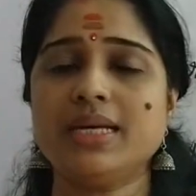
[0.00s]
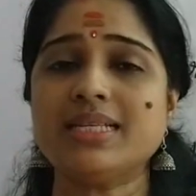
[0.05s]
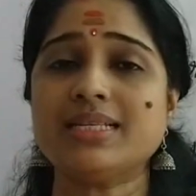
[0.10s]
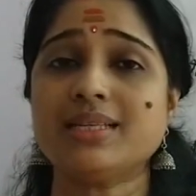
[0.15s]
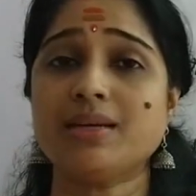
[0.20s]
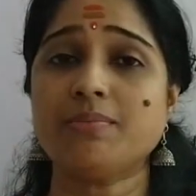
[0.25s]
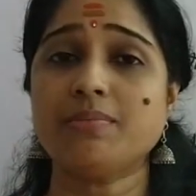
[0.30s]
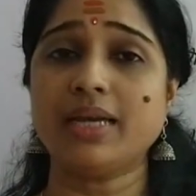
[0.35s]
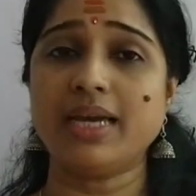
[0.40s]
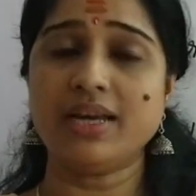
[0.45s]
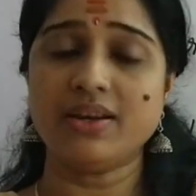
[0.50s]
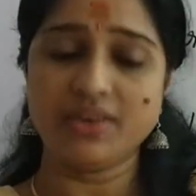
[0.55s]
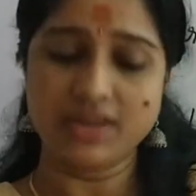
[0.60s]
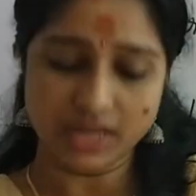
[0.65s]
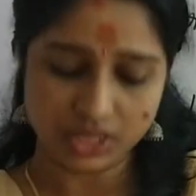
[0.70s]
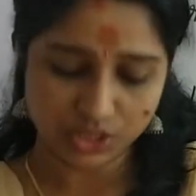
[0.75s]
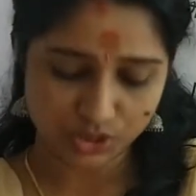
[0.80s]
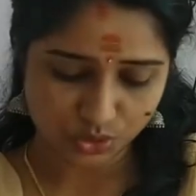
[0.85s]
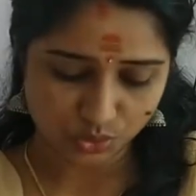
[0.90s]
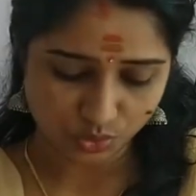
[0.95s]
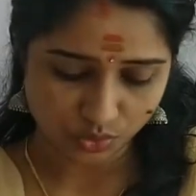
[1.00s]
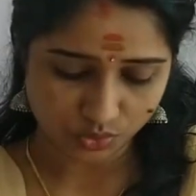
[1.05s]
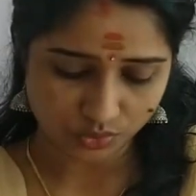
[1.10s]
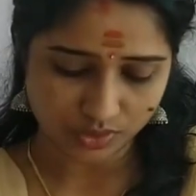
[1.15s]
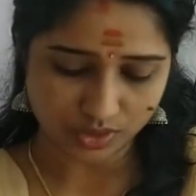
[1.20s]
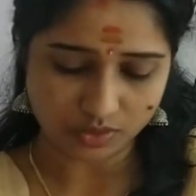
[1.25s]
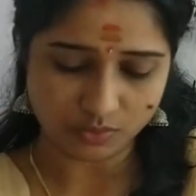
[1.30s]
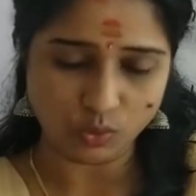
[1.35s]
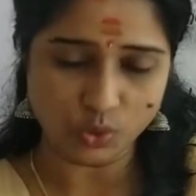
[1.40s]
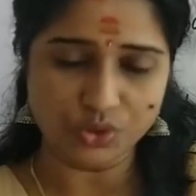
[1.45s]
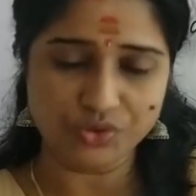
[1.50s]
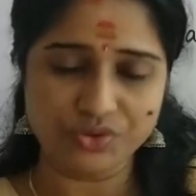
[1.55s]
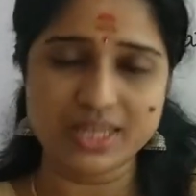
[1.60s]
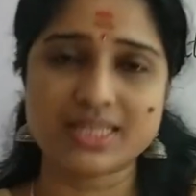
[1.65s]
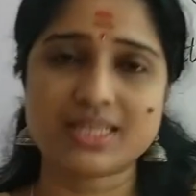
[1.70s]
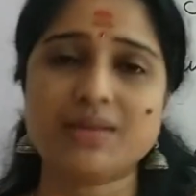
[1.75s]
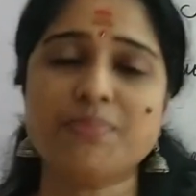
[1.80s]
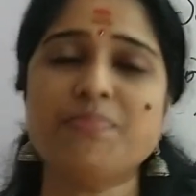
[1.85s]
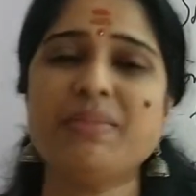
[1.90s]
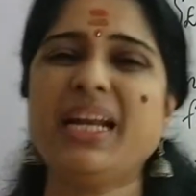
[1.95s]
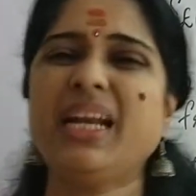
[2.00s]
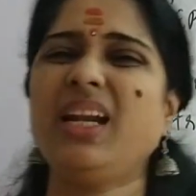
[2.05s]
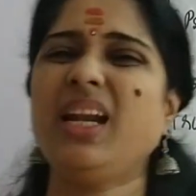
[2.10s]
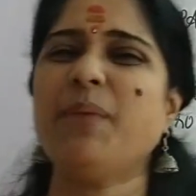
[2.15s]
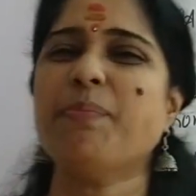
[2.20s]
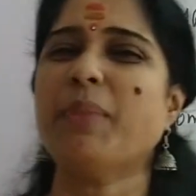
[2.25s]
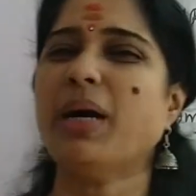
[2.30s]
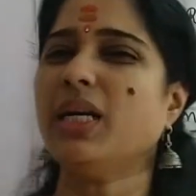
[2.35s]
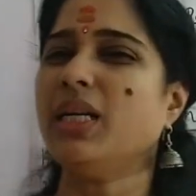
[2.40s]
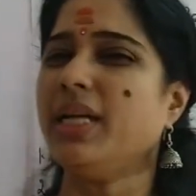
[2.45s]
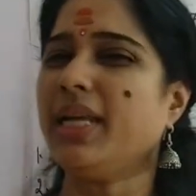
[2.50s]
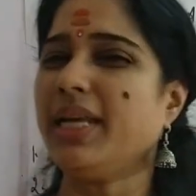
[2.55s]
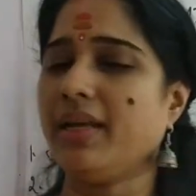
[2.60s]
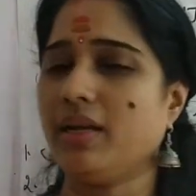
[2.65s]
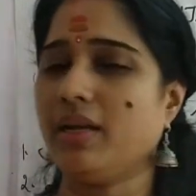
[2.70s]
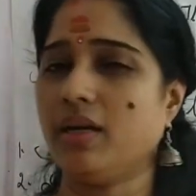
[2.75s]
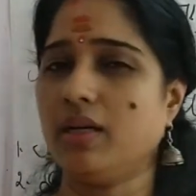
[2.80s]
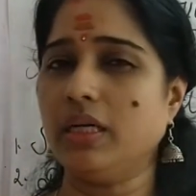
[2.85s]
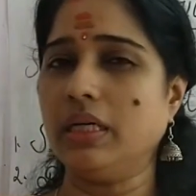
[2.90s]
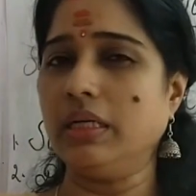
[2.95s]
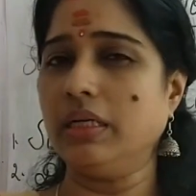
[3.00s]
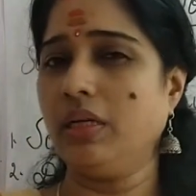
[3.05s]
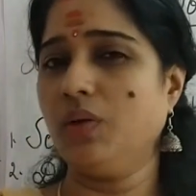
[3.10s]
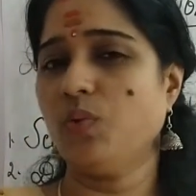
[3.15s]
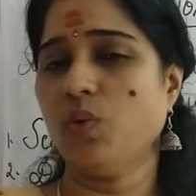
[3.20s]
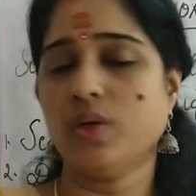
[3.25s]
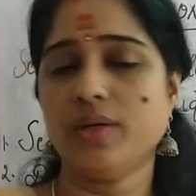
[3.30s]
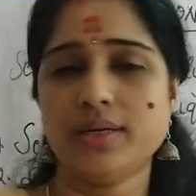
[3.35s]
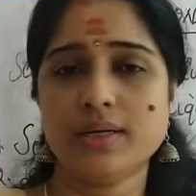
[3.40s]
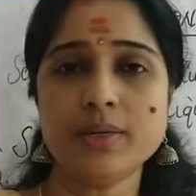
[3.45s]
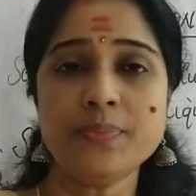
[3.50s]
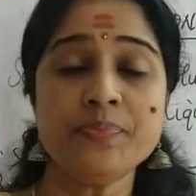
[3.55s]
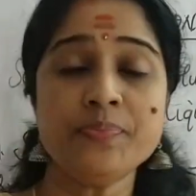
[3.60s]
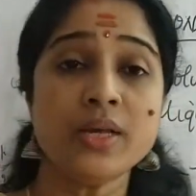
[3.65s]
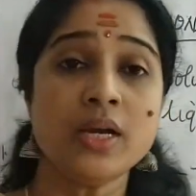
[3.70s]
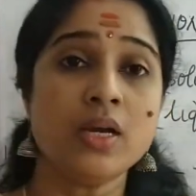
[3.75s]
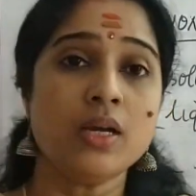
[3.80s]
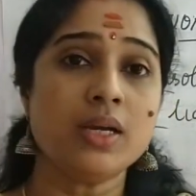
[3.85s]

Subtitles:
in some areas, the water is completely muddy, dirty water.